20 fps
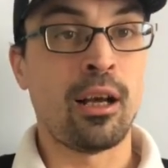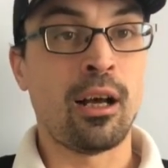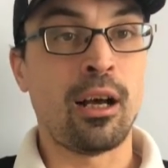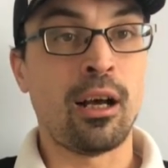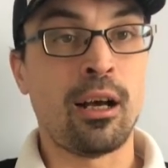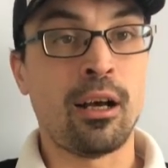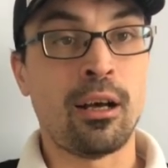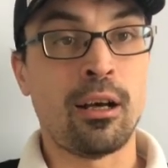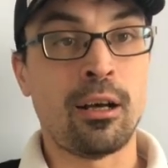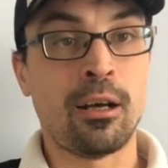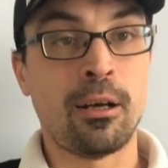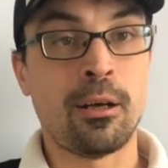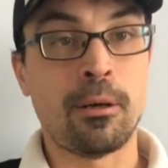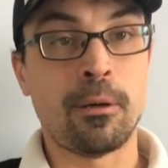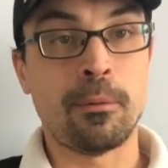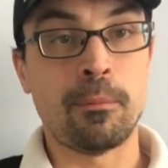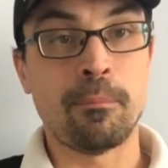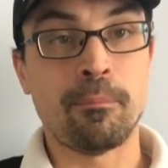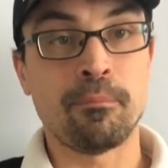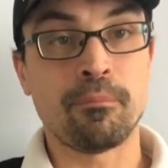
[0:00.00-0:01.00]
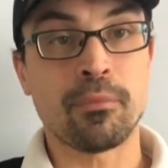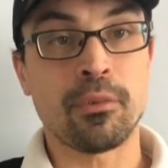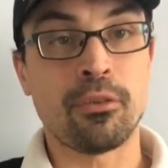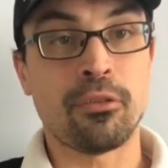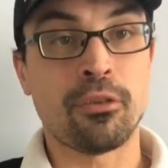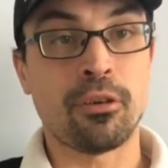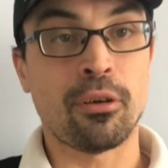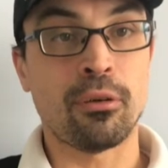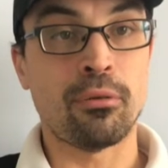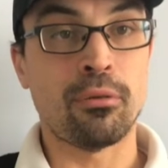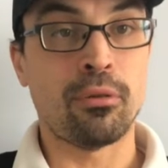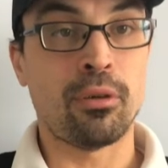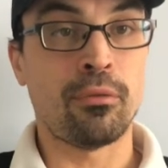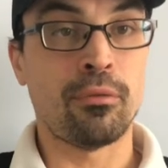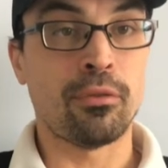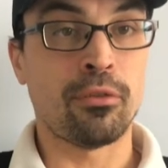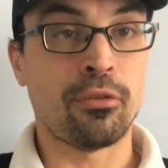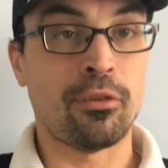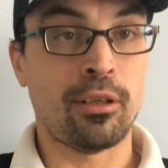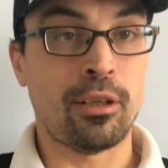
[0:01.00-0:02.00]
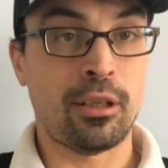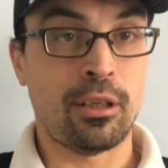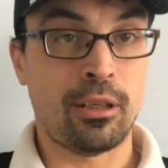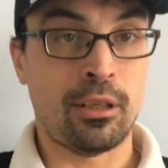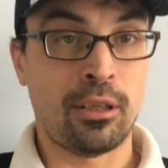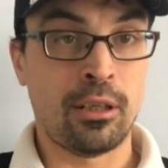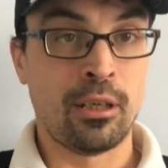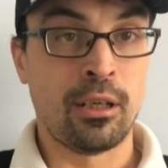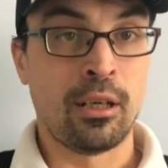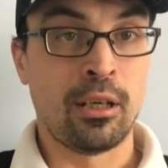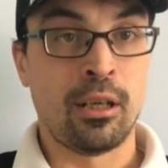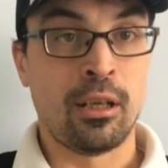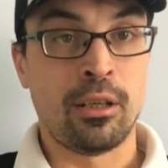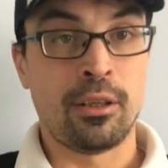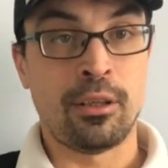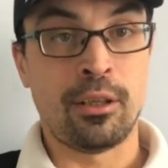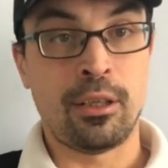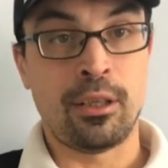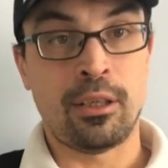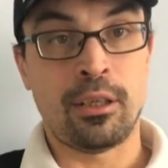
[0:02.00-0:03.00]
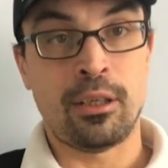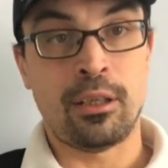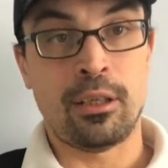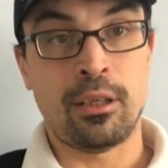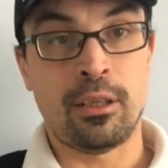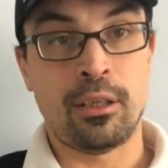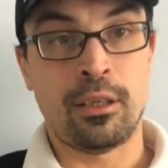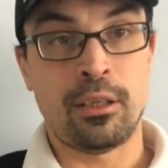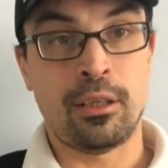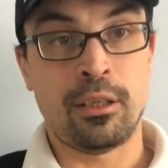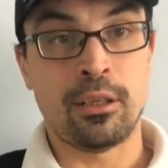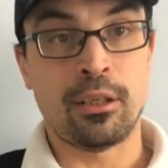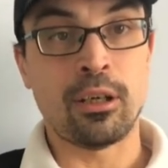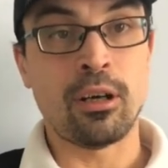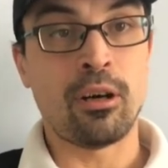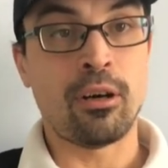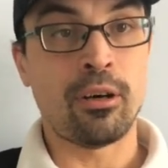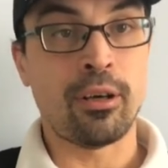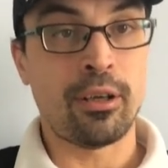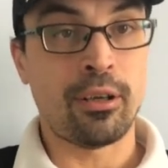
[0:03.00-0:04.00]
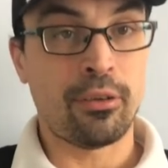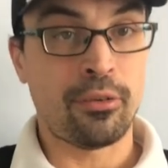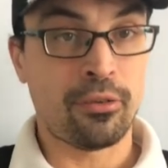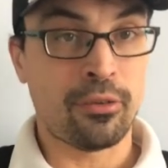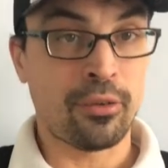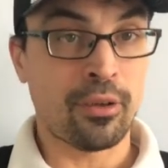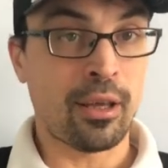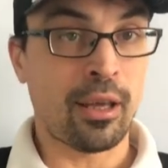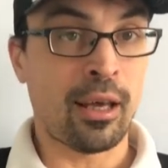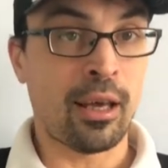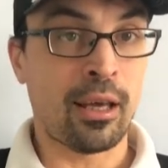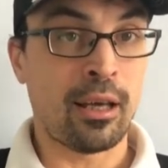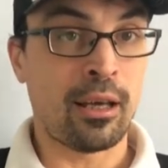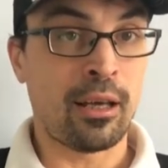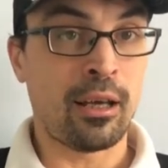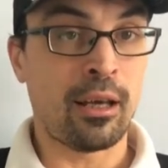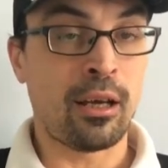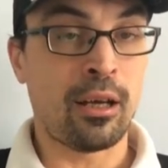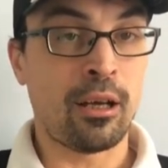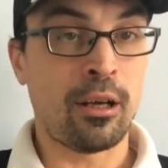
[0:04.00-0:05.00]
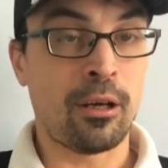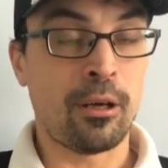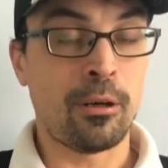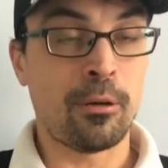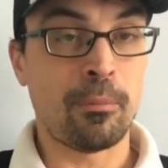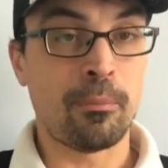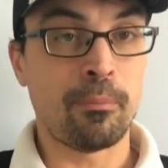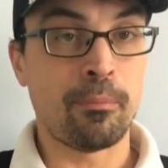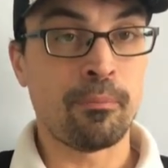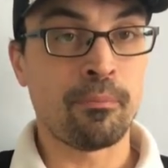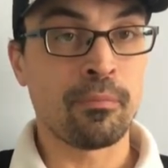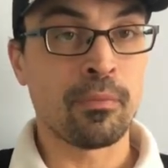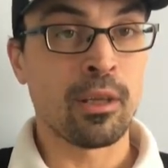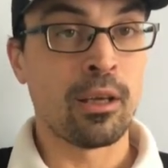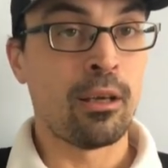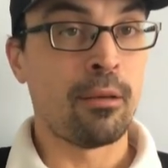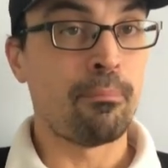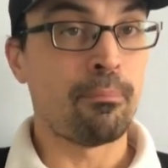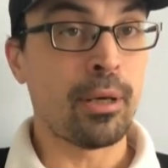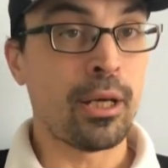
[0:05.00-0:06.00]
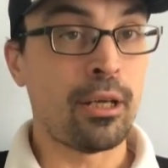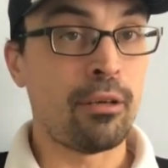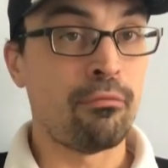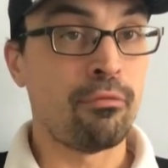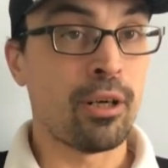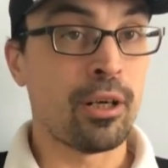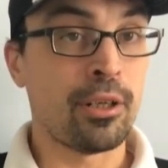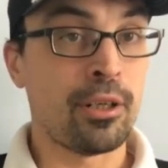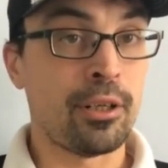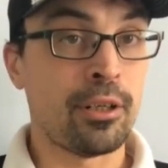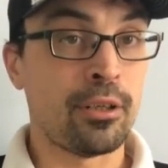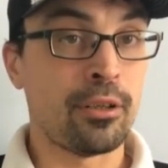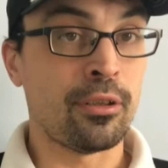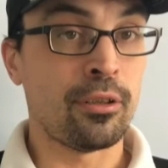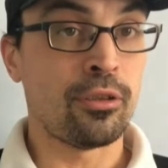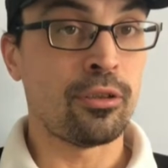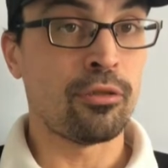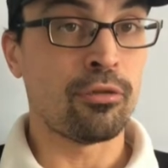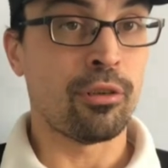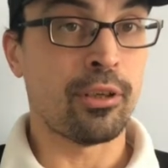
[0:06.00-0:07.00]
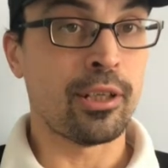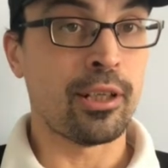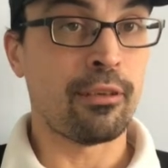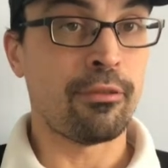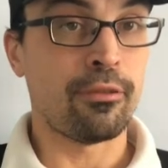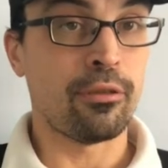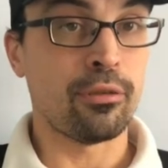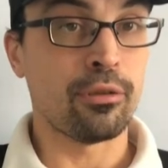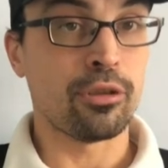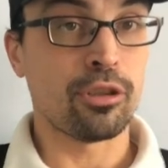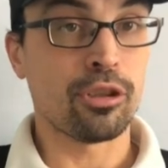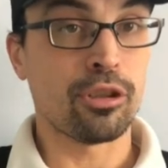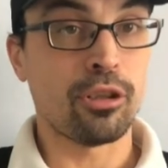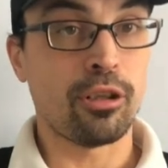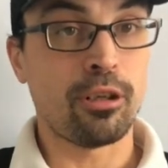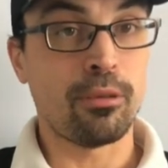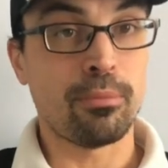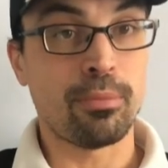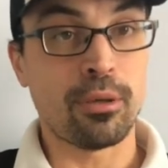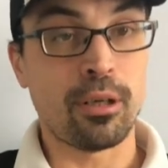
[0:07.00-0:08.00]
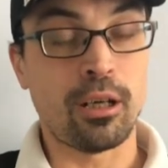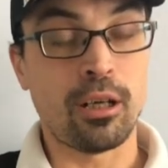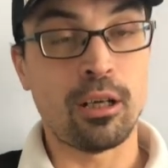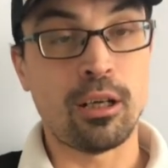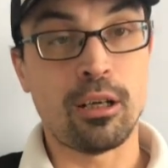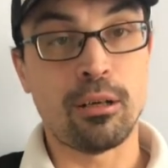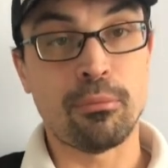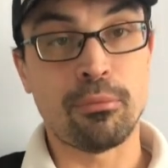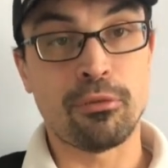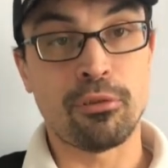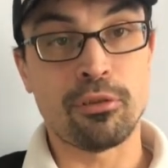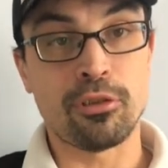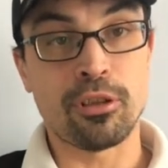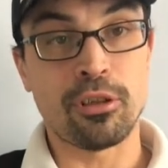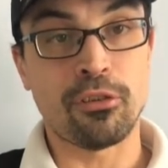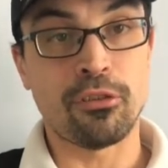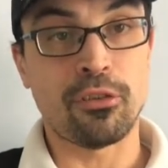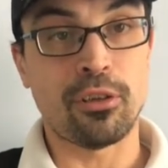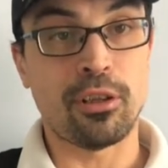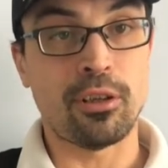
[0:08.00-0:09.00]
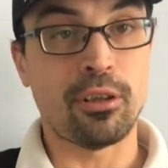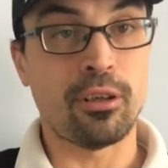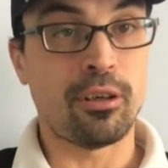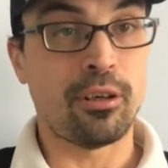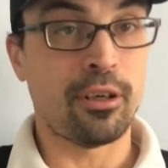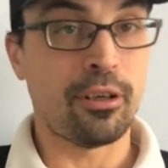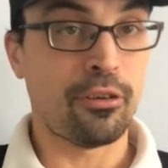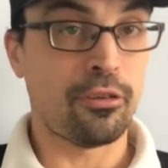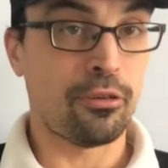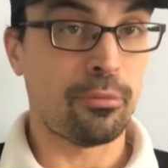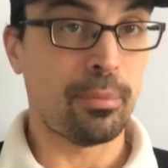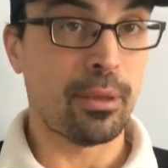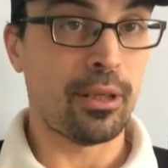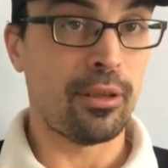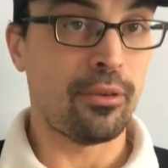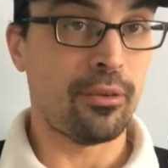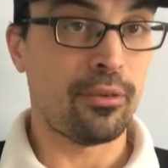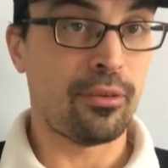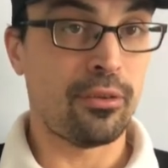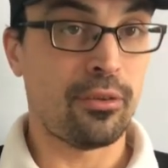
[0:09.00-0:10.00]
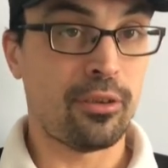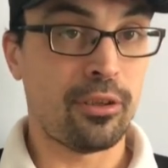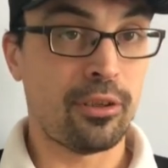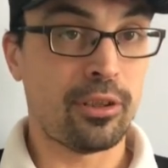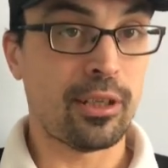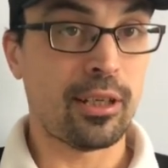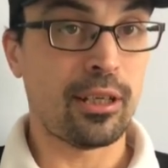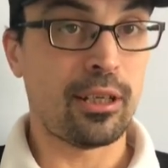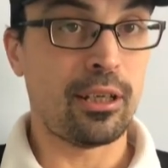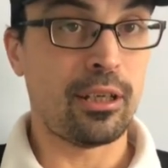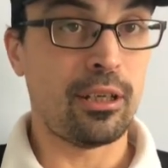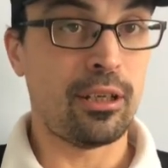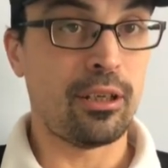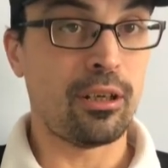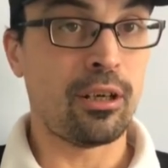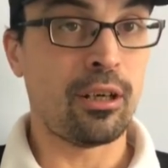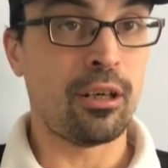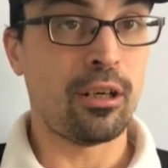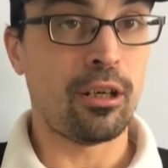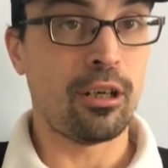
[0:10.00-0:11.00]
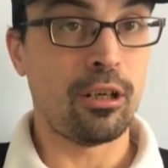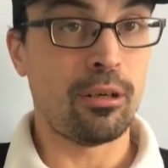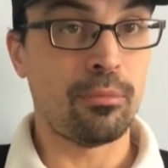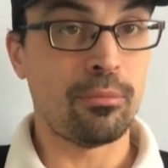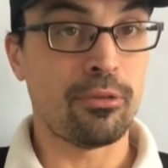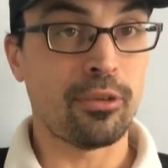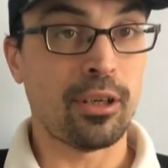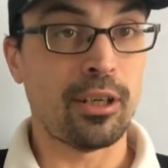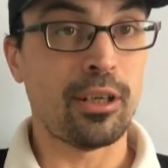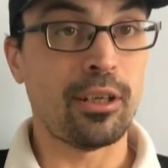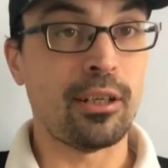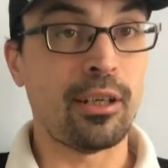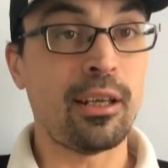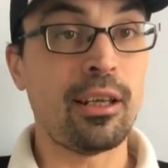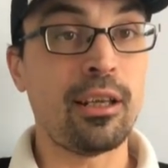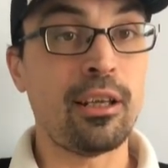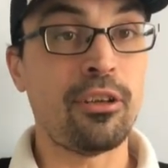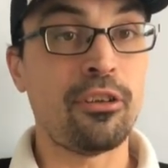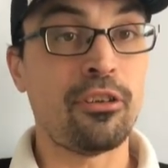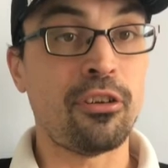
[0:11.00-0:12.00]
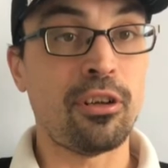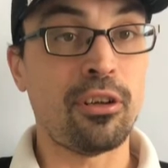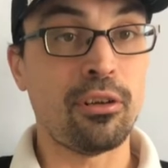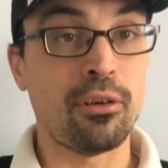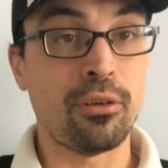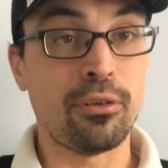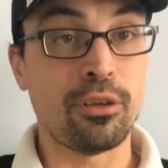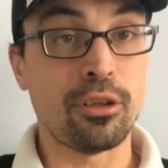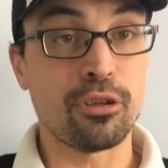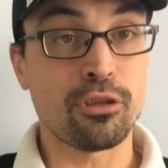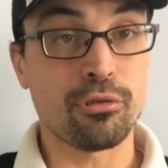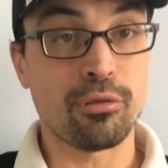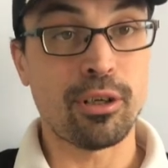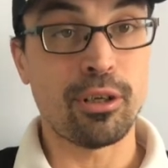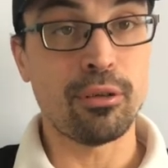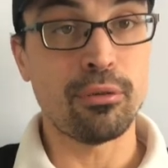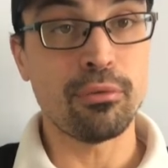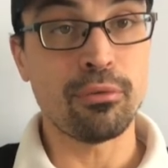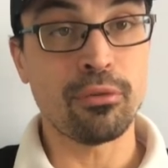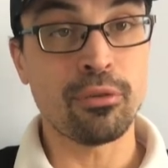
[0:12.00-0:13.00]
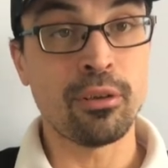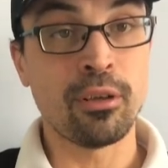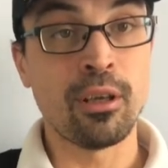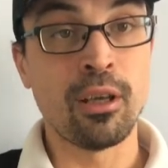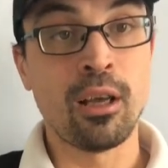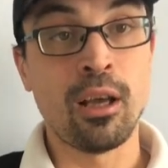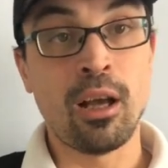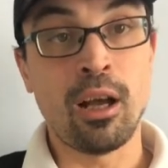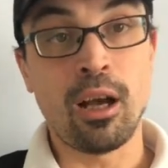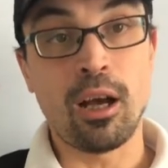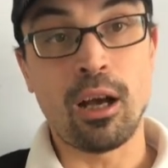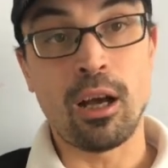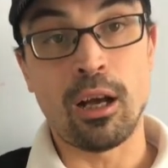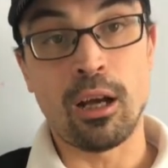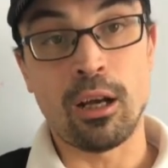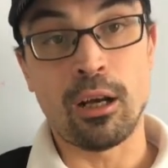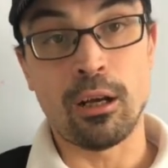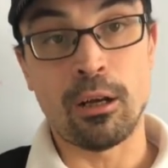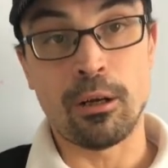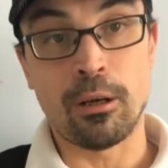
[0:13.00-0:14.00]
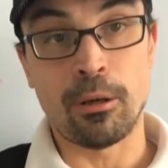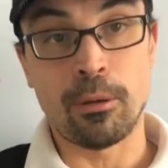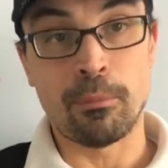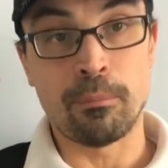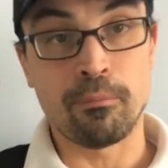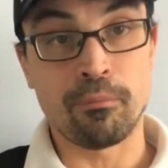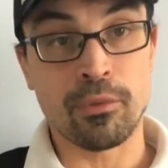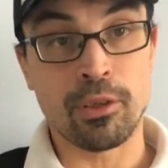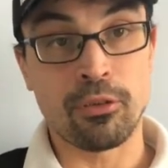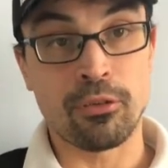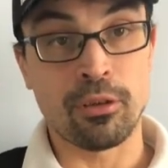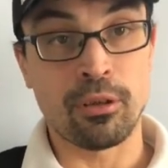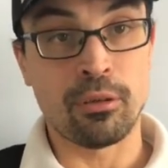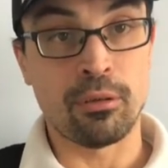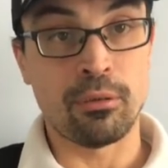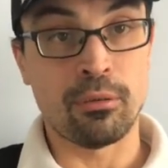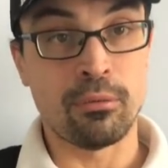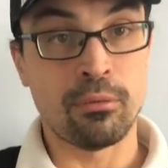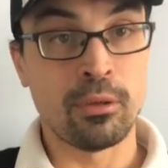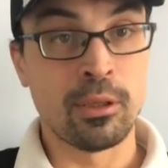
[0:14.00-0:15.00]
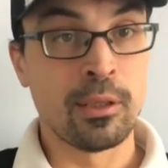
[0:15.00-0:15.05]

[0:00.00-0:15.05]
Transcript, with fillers: Um, so obviously the guys at um, Bay Running Triathlon Shop um, suggested that I spent today um, taking it easy on the trails. Uh, so